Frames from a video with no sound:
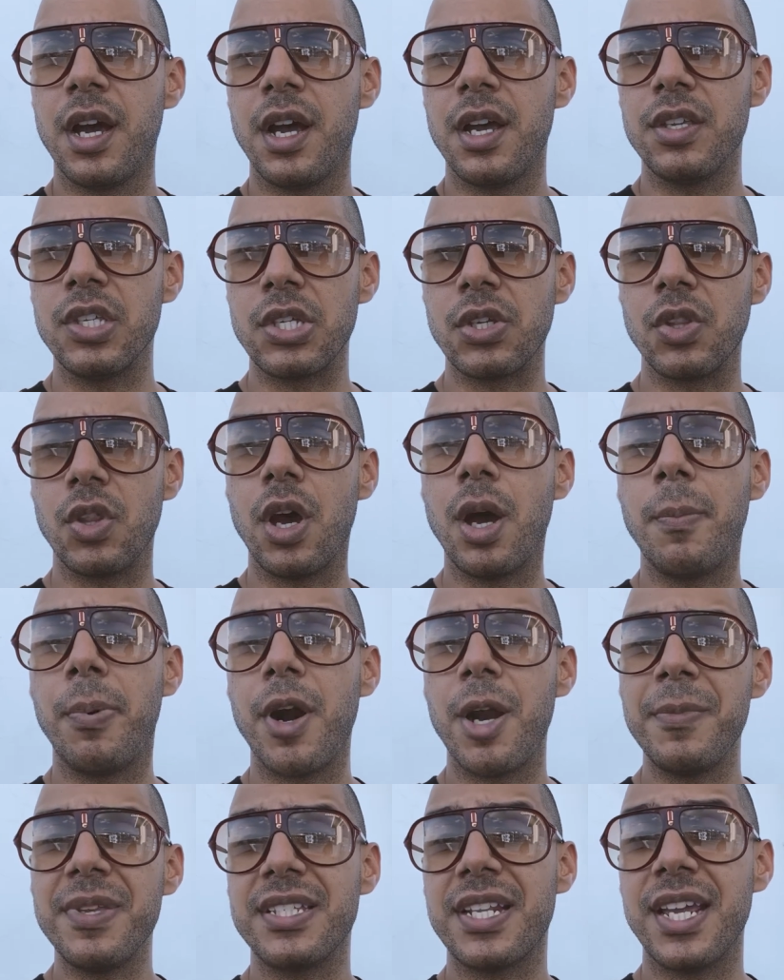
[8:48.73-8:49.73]
So
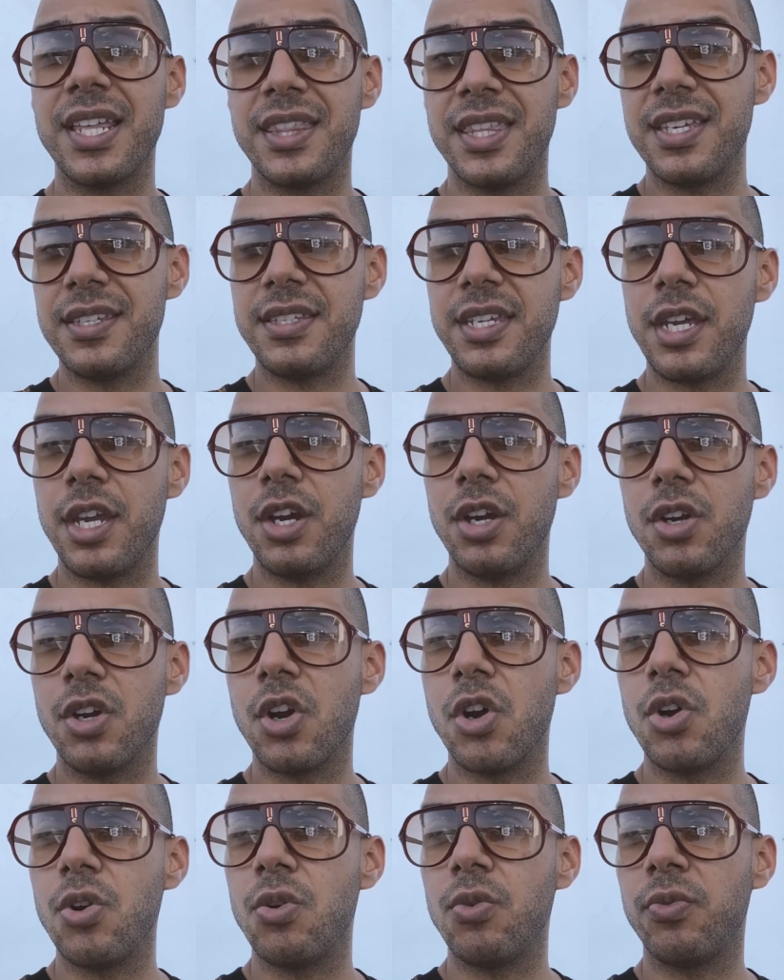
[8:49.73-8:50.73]
apartments like this here
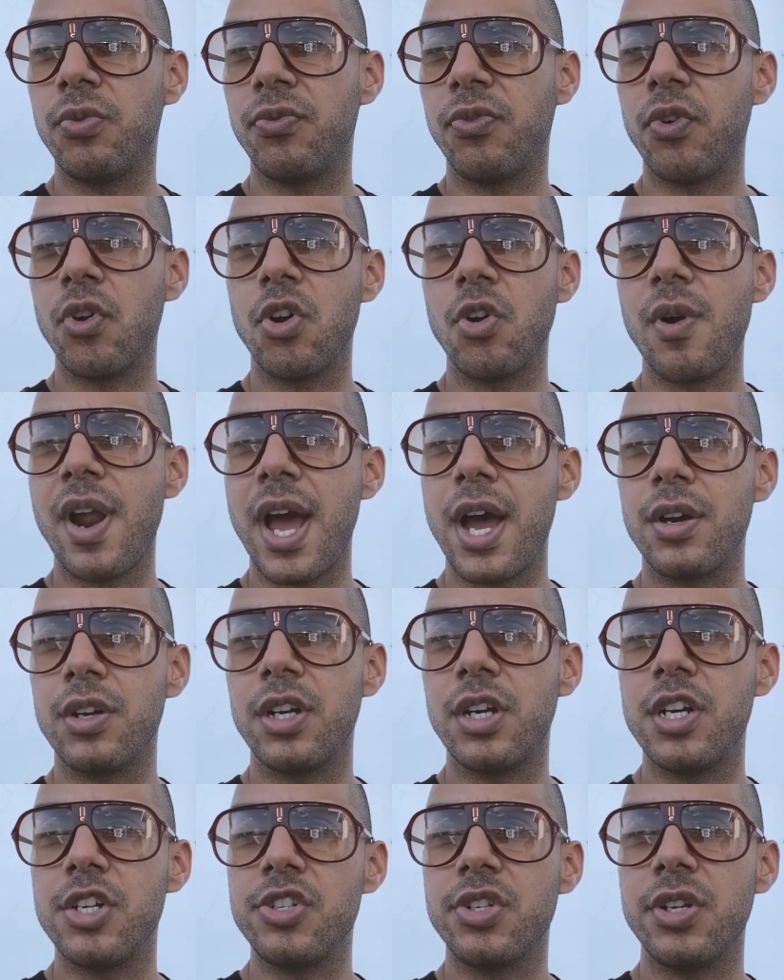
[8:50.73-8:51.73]
go for around
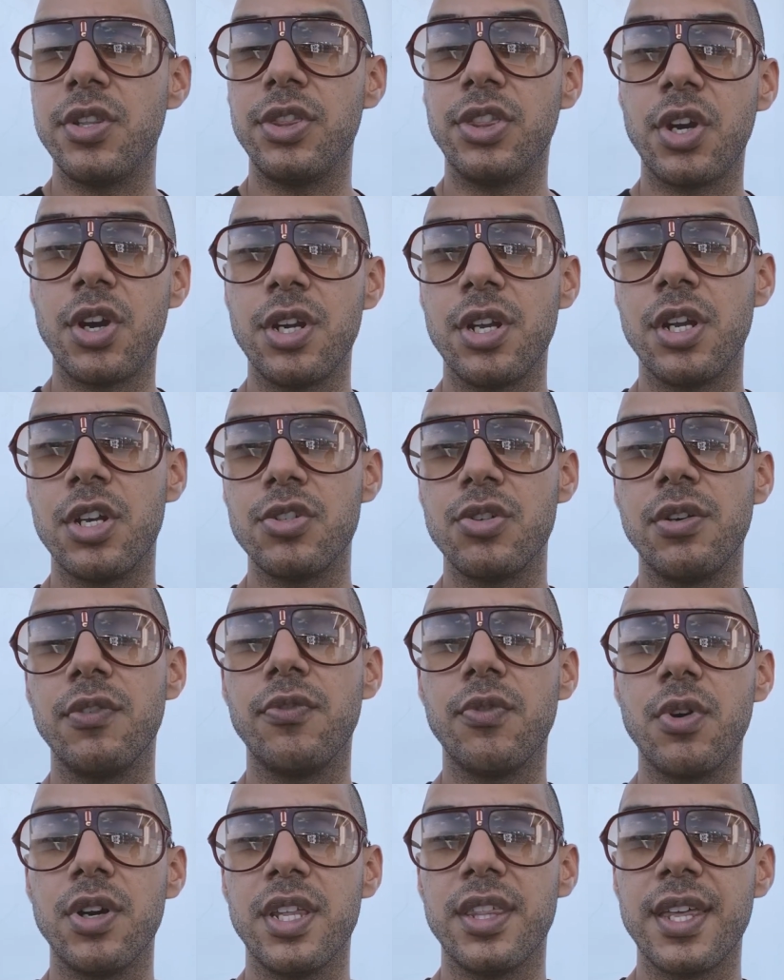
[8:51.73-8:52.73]
$130,000,
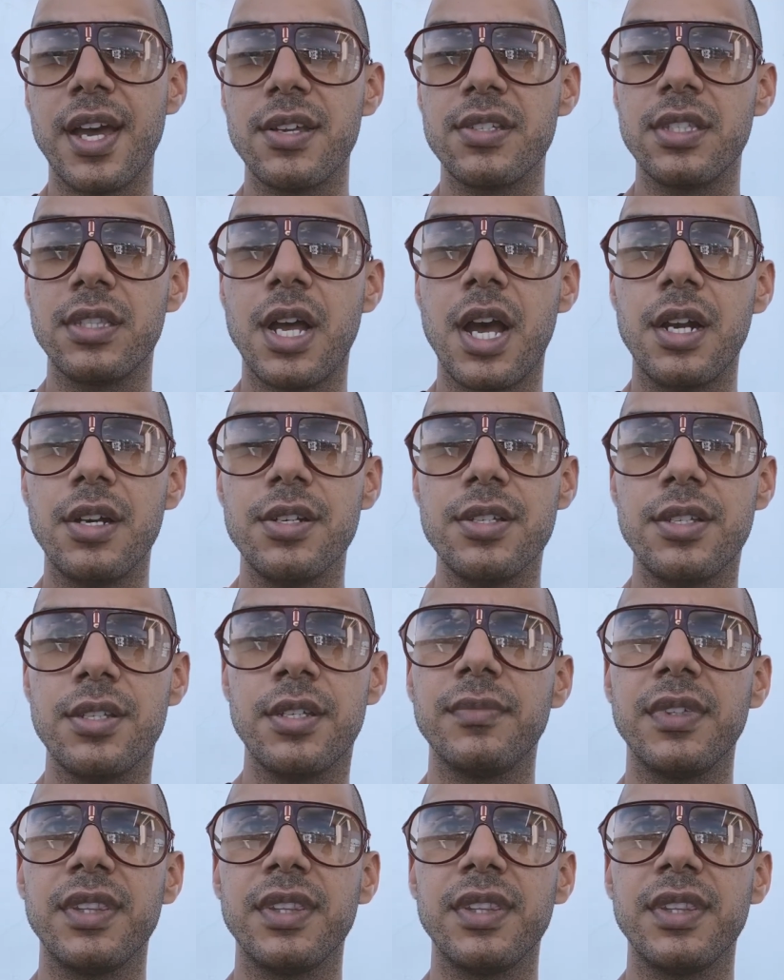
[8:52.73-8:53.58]
$140,000.